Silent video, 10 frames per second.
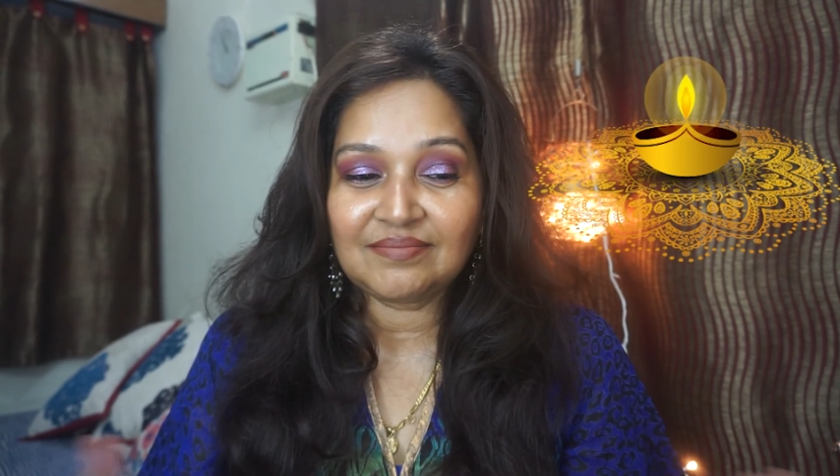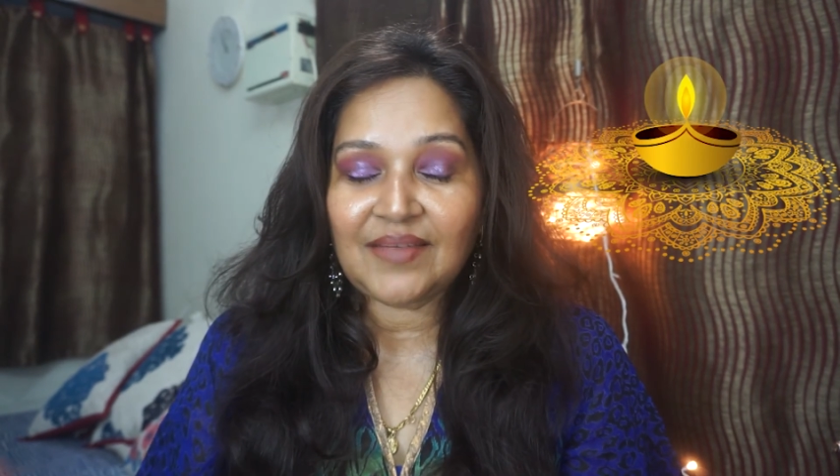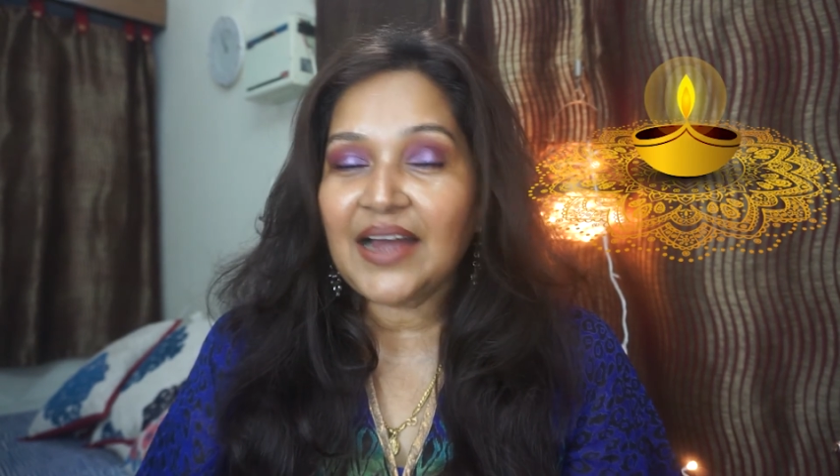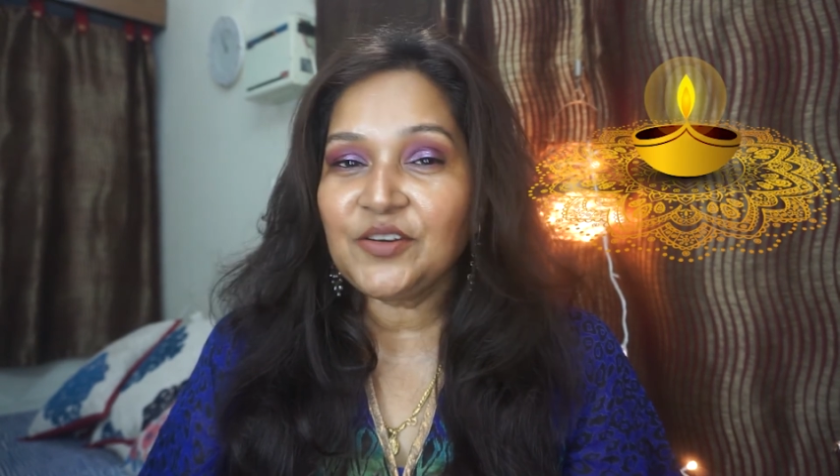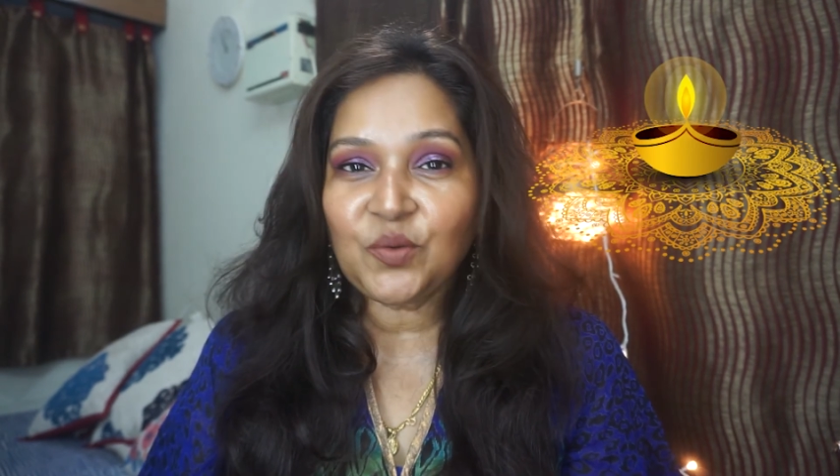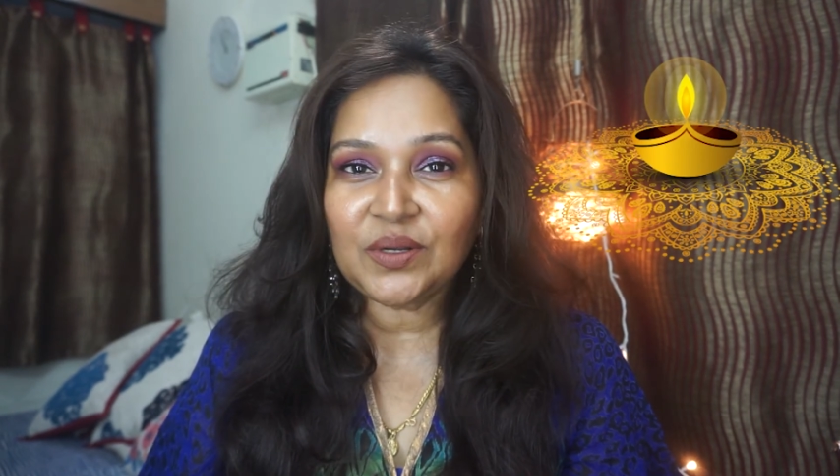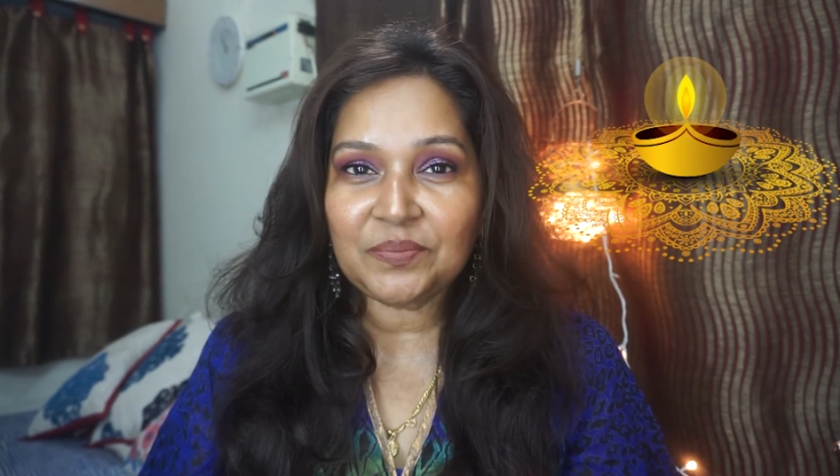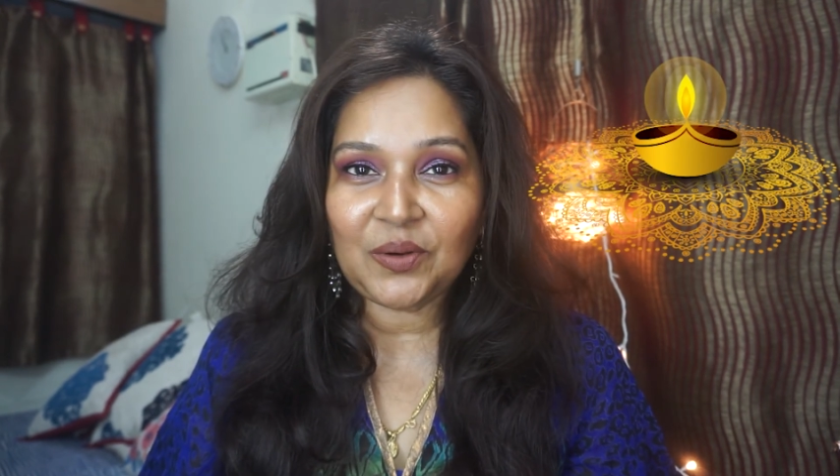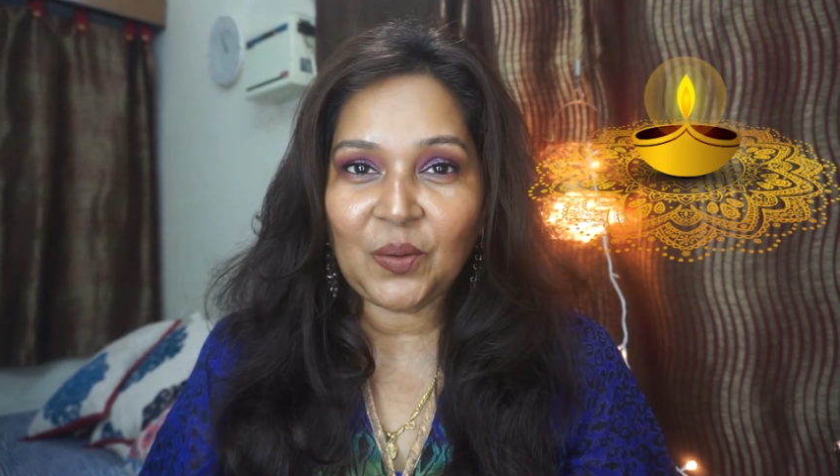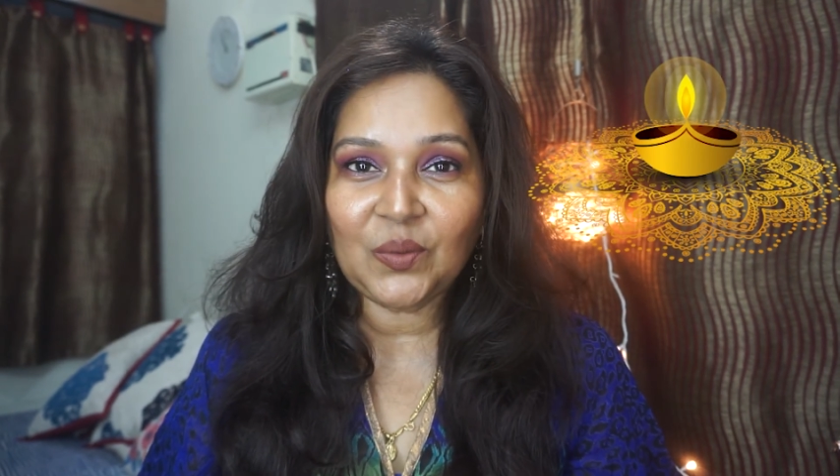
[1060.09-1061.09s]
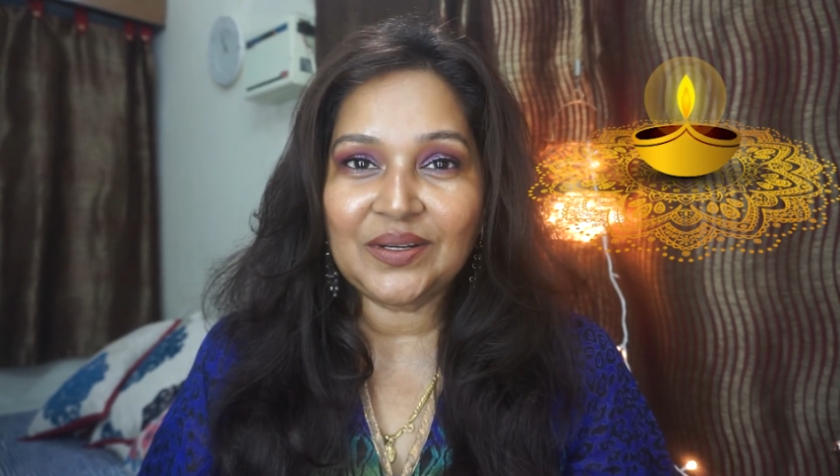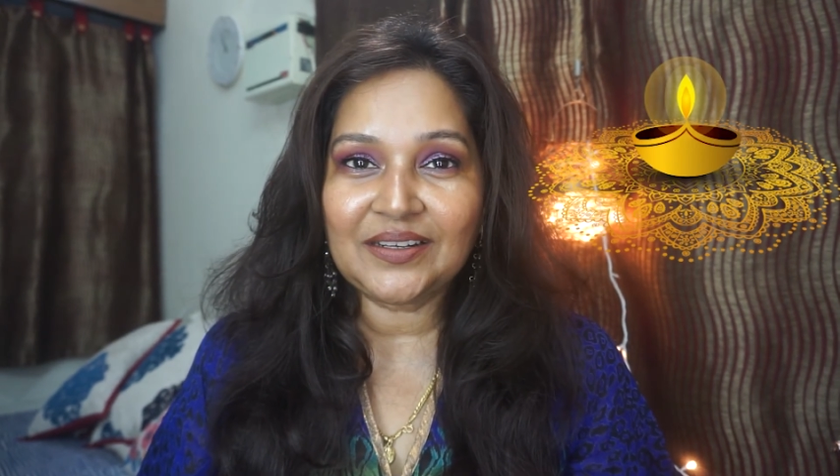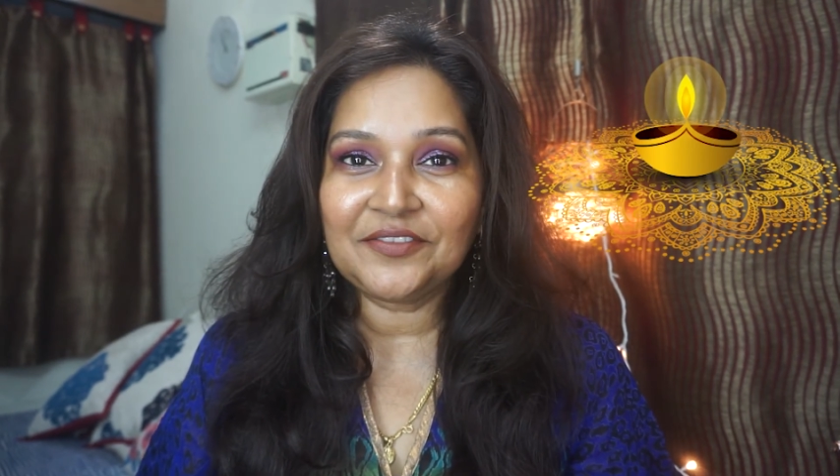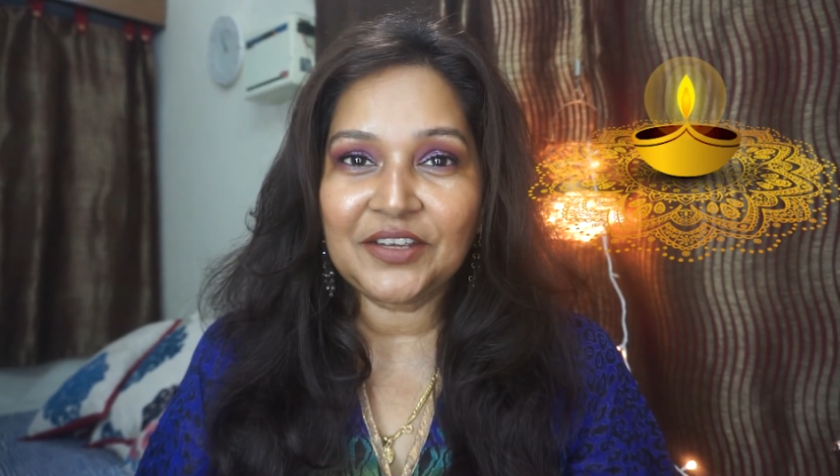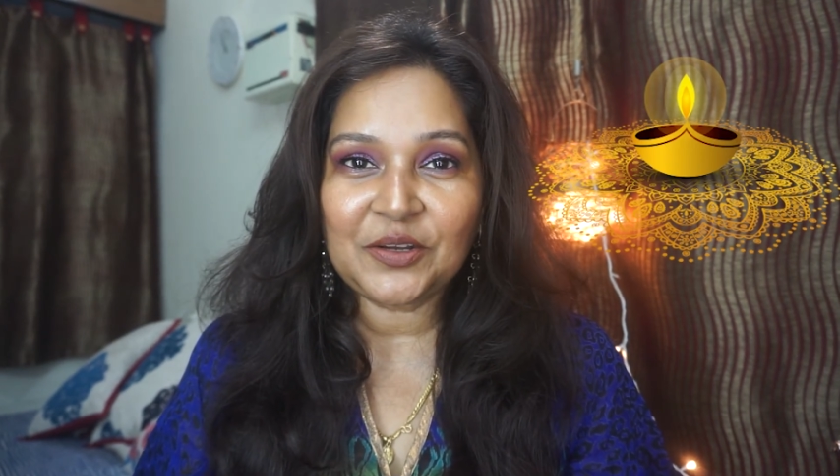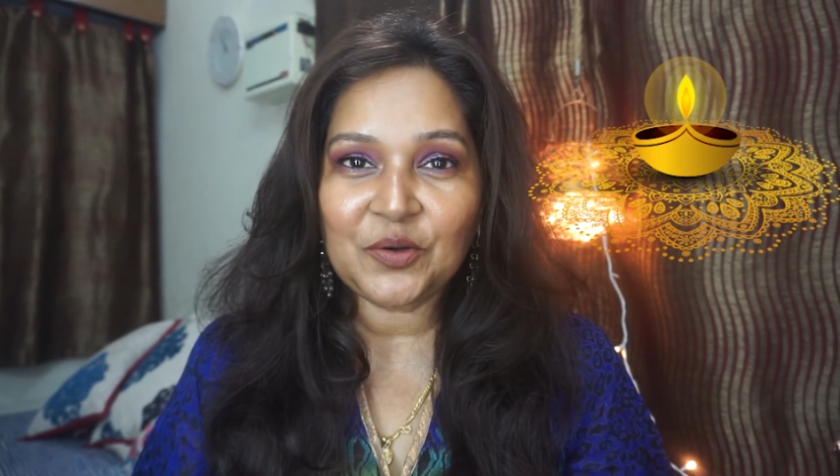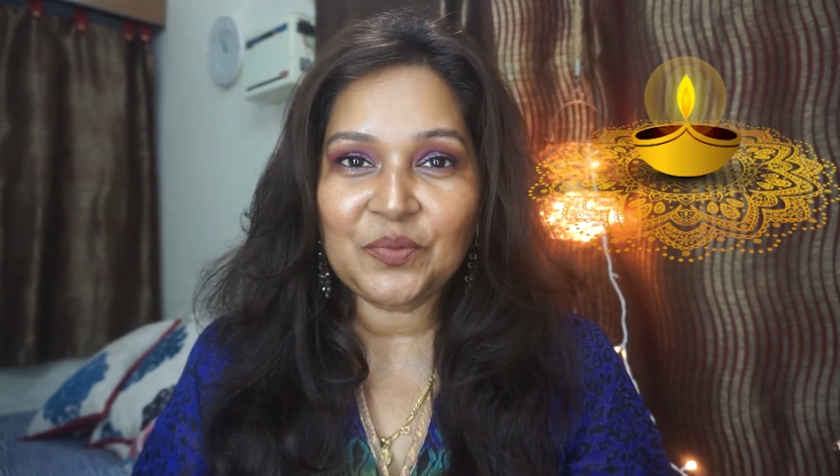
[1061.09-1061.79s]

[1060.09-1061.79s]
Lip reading: I don't upload a video